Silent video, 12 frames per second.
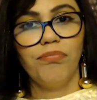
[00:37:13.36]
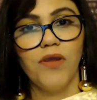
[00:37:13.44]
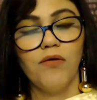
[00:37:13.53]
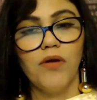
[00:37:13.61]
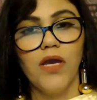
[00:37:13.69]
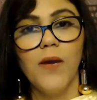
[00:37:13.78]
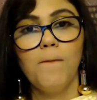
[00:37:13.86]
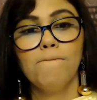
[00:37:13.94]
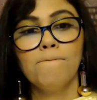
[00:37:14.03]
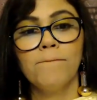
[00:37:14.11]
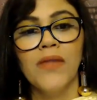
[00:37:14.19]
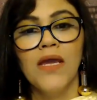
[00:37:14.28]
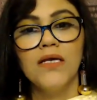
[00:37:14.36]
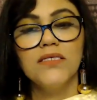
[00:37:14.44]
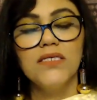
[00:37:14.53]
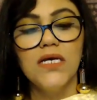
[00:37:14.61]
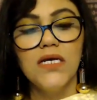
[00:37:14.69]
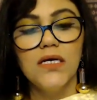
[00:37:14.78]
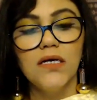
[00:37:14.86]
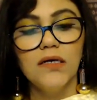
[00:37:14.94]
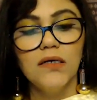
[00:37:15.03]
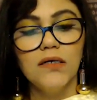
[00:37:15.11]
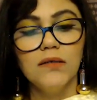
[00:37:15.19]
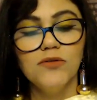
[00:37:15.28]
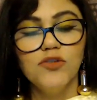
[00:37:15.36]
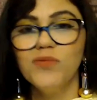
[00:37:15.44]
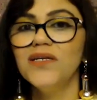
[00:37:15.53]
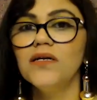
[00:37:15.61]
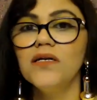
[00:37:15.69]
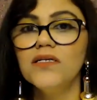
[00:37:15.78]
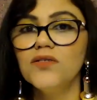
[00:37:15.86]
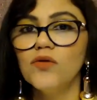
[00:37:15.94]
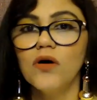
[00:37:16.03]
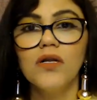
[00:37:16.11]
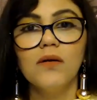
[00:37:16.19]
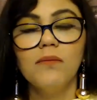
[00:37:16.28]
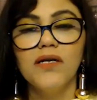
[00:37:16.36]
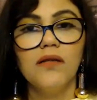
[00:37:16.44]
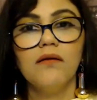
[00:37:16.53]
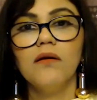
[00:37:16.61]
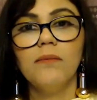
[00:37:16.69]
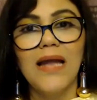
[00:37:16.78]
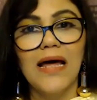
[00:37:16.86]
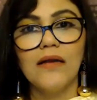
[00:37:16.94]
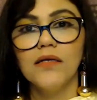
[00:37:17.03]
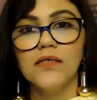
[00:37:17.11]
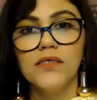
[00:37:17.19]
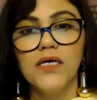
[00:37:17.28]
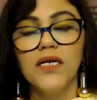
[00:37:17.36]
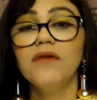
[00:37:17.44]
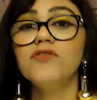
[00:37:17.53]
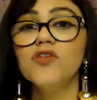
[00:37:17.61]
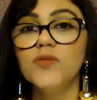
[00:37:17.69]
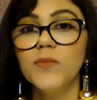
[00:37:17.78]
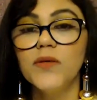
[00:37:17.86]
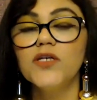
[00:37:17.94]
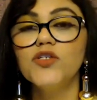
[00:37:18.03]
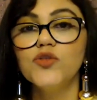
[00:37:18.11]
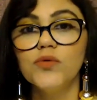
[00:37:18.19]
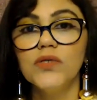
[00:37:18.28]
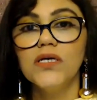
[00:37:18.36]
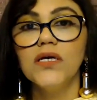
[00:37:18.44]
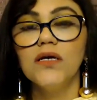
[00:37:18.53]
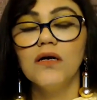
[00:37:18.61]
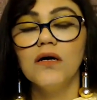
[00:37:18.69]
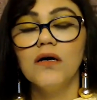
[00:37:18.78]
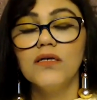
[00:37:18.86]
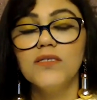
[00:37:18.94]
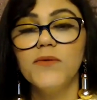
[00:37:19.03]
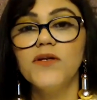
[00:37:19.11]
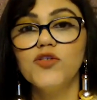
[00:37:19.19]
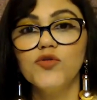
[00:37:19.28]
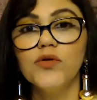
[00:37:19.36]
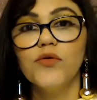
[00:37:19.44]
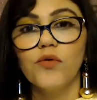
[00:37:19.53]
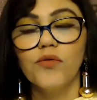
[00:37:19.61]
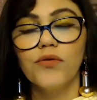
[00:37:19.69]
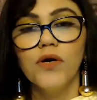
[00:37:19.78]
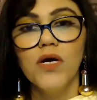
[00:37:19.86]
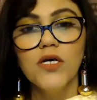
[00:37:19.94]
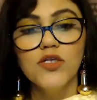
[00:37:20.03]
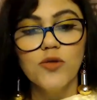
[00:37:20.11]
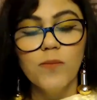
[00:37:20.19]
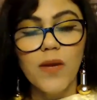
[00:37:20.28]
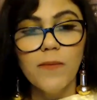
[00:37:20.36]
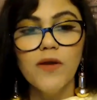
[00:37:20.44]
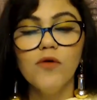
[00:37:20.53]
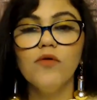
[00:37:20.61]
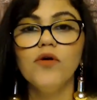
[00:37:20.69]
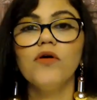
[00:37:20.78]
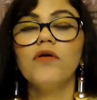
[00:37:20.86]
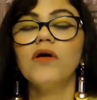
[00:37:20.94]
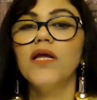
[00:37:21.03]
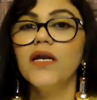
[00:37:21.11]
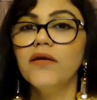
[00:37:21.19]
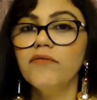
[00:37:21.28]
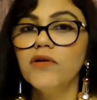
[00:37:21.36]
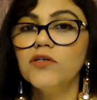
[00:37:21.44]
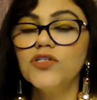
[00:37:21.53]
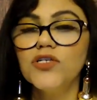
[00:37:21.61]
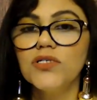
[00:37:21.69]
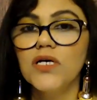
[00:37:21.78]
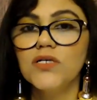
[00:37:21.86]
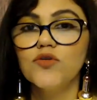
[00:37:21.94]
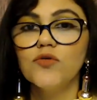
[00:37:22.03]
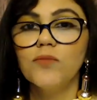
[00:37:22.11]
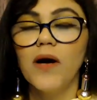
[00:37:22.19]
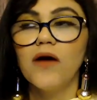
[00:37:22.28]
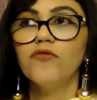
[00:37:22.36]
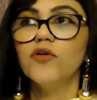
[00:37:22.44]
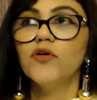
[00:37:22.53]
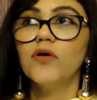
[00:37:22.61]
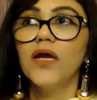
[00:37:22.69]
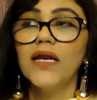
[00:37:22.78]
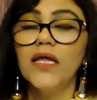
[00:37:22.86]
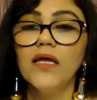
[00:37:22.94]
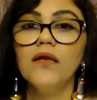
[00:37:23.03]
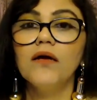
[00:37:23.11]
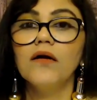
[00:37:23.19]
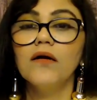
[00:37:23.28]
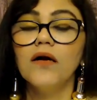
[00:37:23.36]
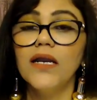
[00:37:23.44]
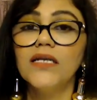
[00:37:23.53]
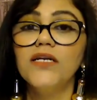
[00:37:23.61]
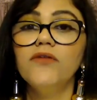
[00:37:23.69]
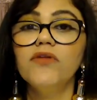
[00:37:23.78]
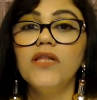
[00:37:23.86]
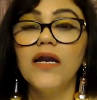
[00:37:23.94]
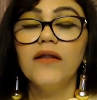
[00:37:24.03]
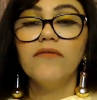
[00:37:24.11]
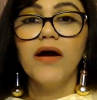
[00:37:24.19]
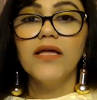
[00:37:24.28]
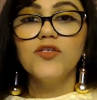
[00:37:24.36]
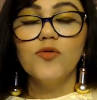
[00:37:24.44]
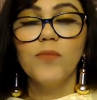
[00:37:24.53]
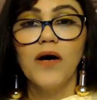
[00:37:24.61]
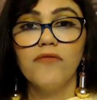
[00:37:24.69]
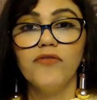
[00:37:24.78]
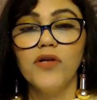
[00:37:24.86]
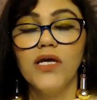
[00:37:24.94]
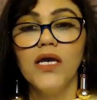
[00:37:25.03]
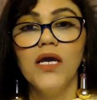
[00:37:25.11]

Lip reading: Okay. See, Jupiter is not a material planet. It gives you spiritual growth. So maybe, your creative energies are so powerful. You're getting connected with that divine so powerfully